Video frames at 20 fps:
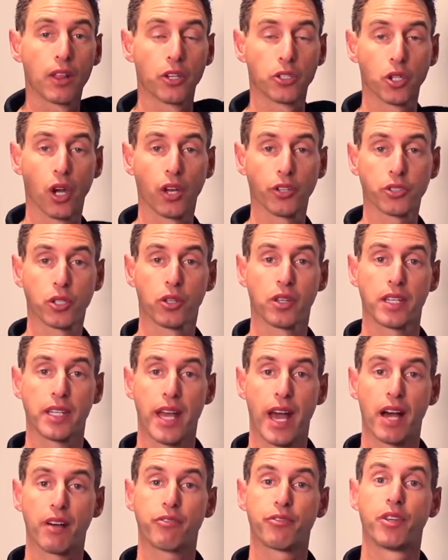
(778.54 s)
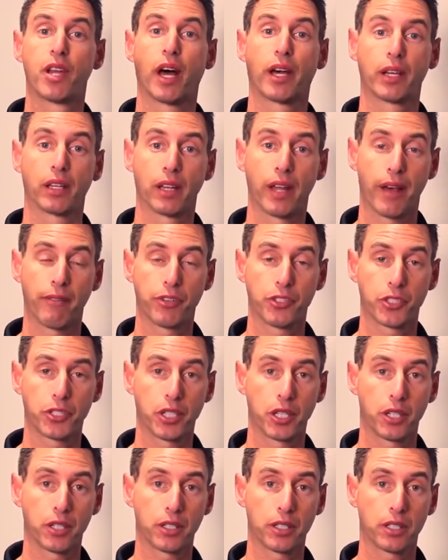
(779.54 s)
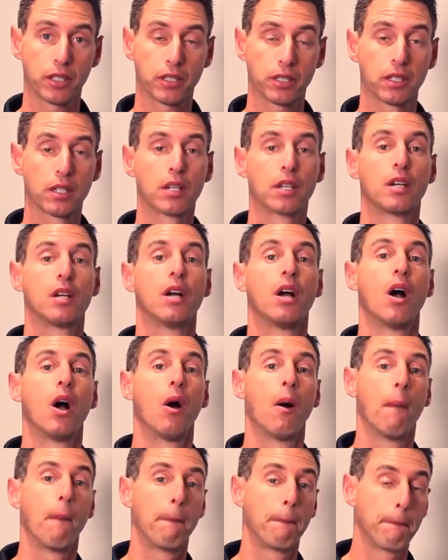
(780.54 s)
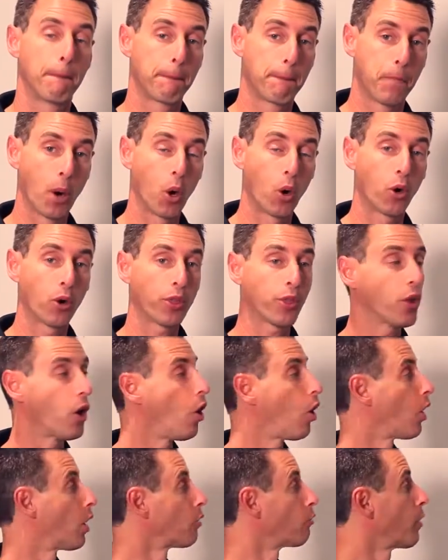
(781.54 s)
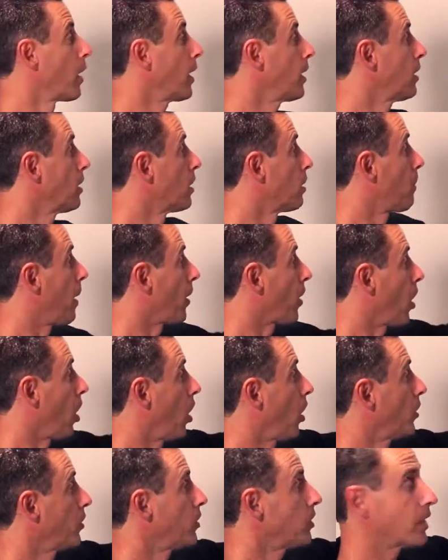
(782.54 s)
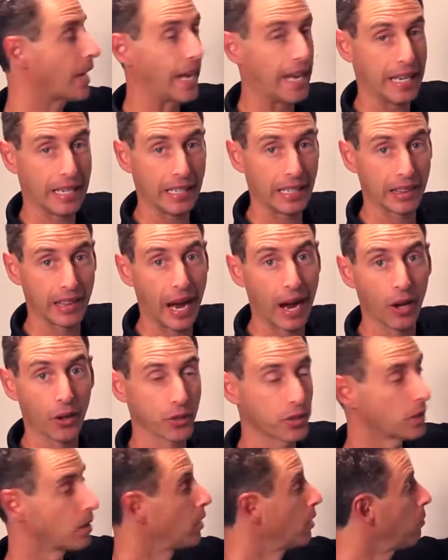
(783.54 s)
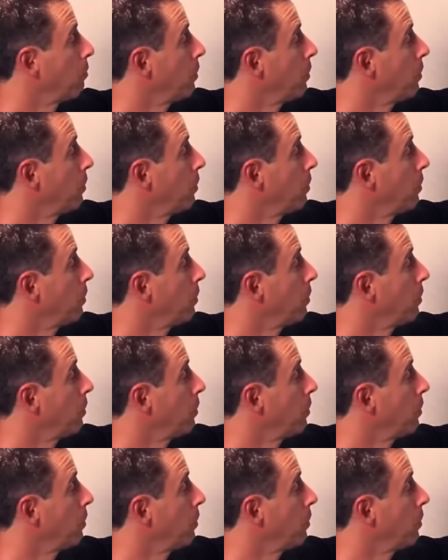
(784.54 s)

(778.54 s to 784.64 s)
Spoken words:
There's also the F911 series. Both are rated at about 180,000